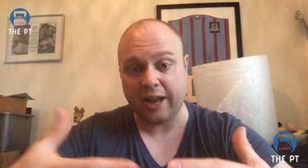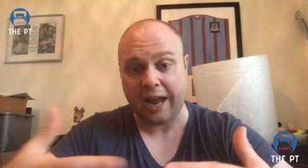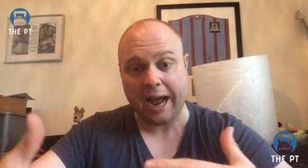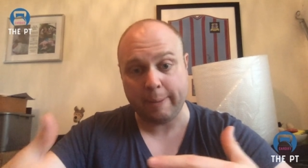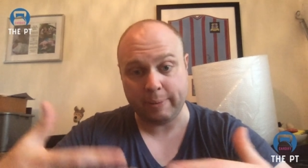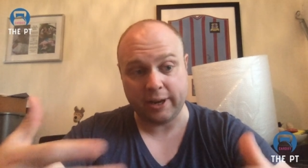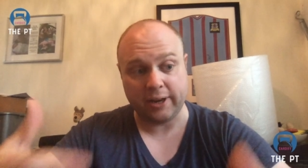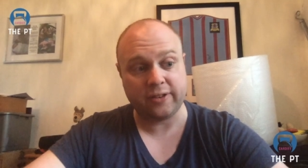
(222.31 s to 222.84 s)

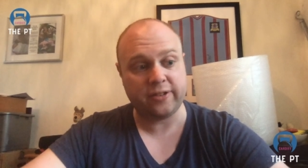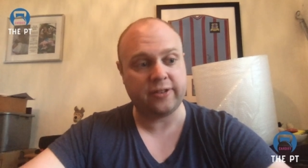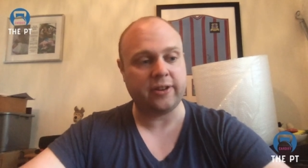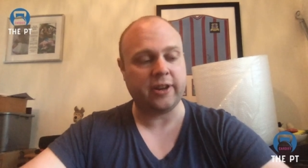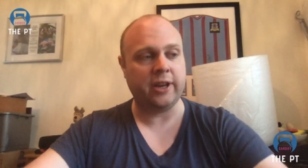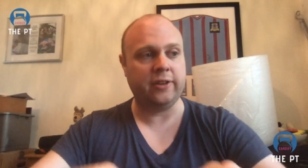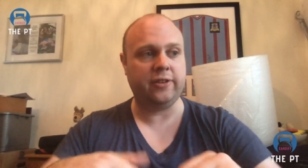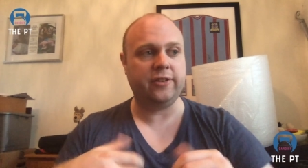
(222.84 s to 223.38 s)
habits
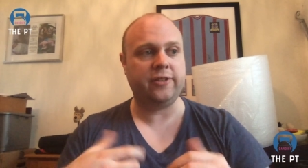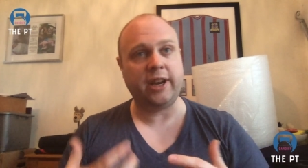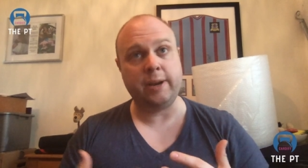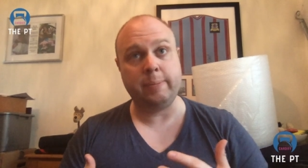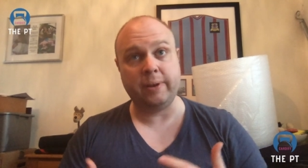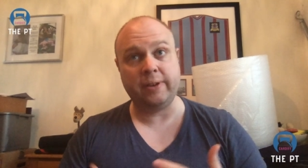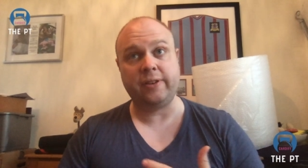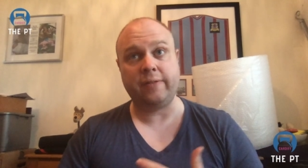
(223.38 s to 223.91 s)
and
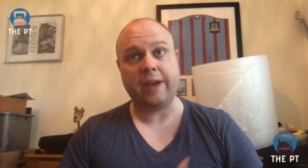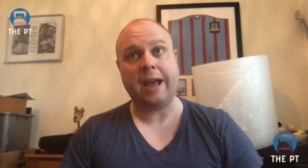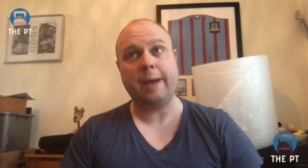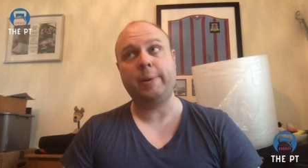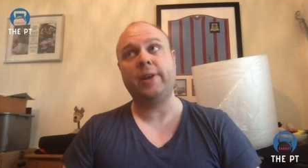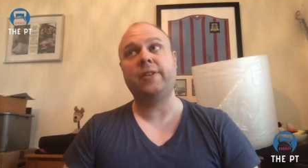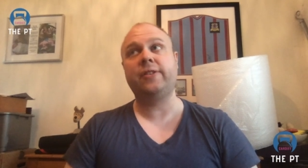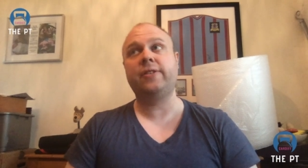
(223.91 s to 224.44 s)
sustainability of
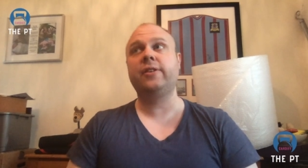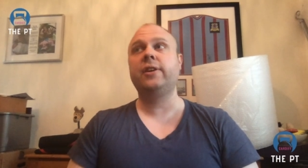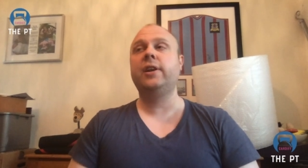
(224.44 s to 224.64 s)
habits.